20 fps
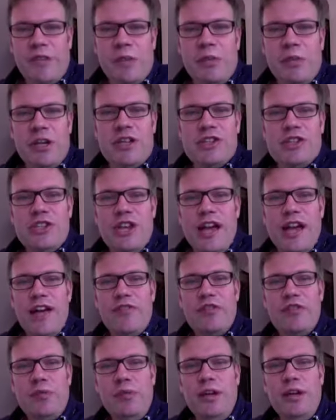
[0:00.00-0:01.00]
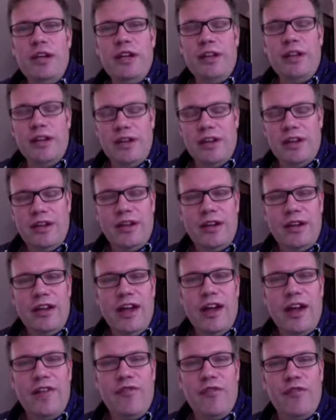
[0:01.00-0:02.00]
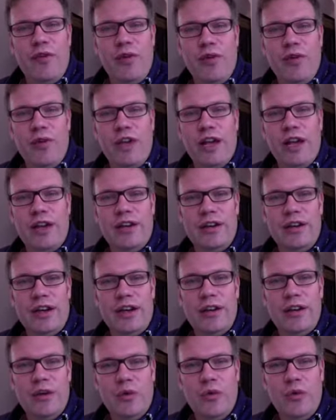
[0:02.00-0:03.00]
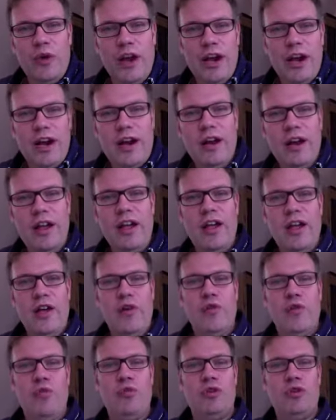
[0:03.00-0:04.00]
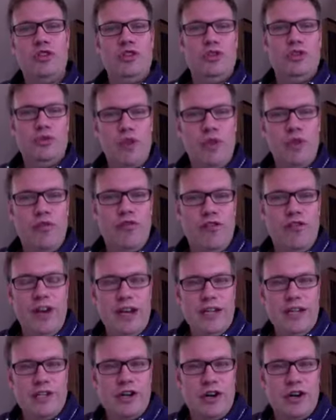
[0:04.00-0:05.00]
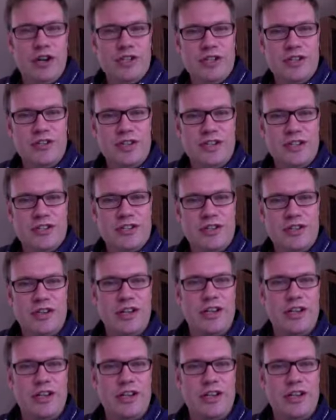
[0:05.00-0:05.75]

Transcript: because you have to be careful and aware of what your own feelings are as a tester.